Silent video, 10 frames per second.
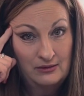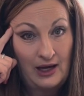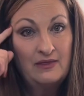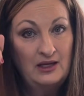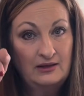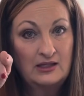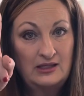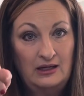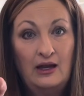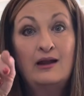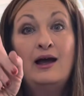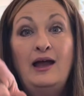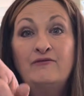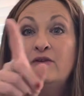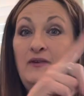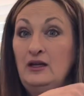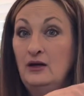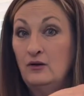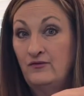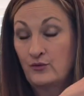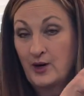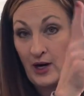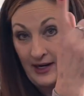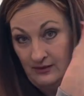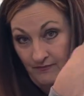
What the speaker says: I think that's it. And I have a video where I